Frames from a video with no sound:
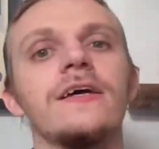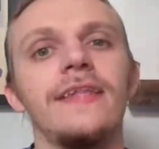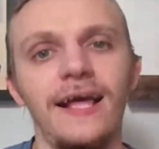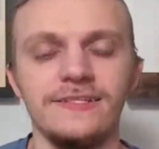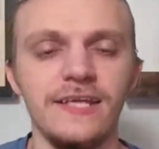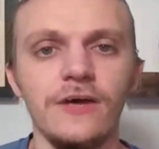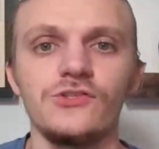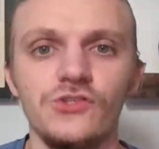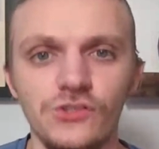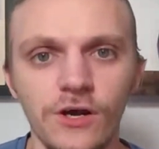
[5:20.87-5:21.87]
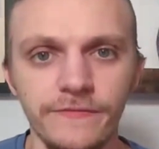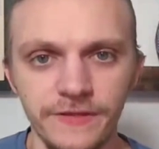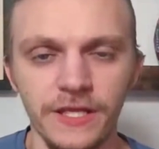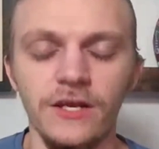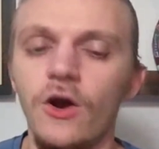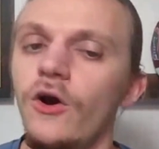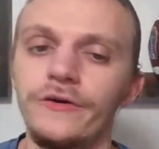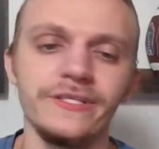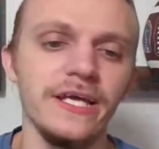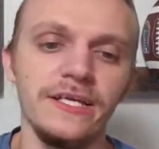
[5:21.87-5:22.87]
That's how soft they
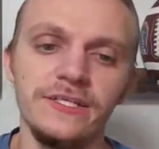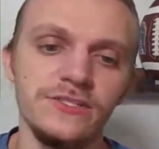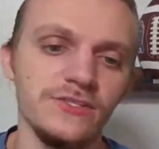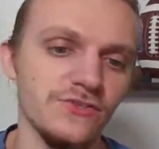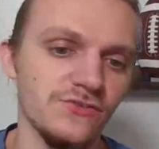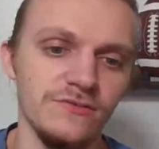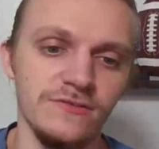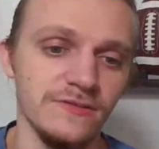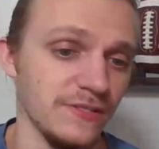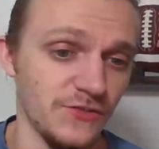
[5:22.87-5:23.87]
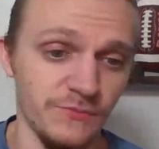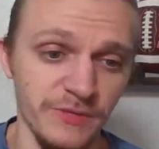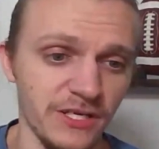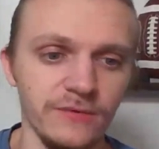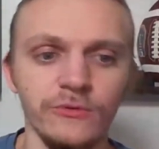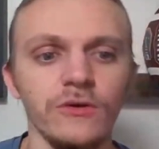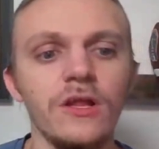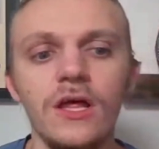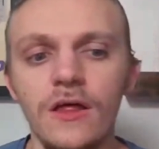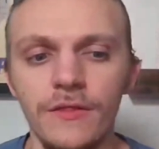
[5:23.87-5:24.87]
are. It's
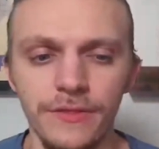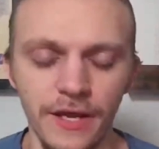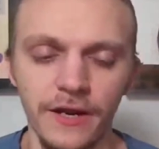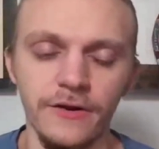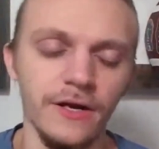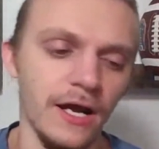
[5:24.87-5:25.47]
despicable there.